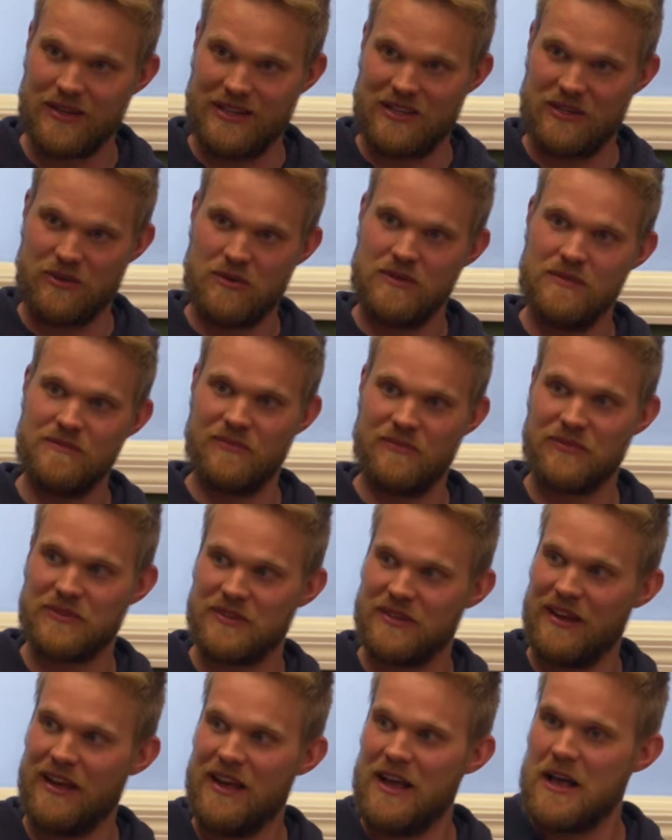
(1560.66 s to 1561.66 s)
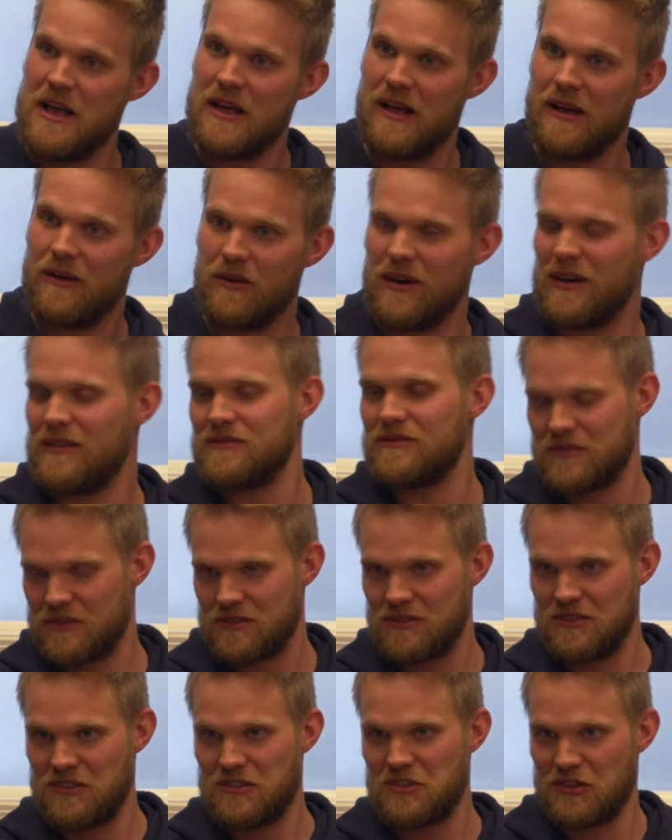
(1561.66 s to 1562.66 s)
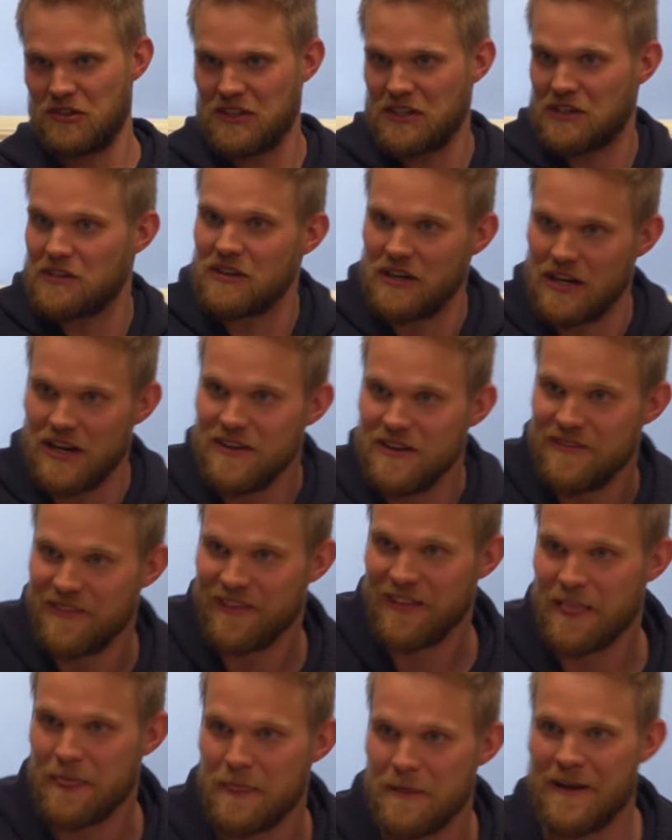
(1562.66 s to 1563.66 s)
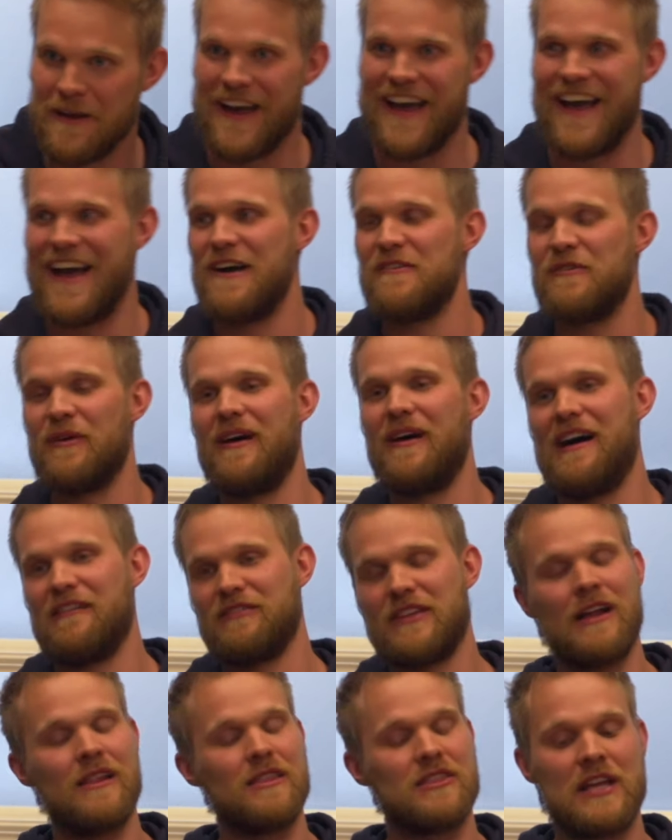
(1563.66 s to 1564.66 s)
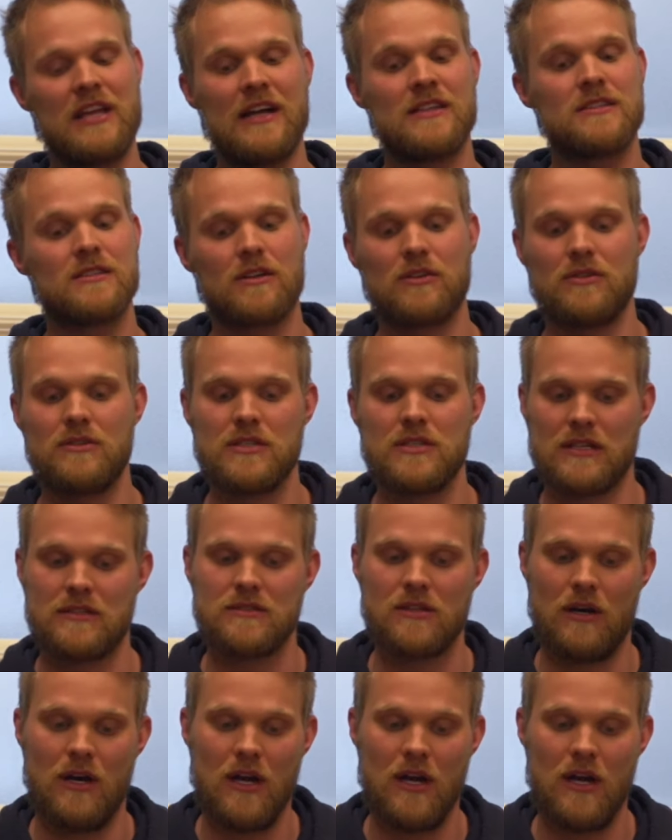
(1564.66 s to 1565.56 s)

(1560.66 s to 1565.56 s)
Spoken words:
do. Well, to a degree. I've done tons of cruising.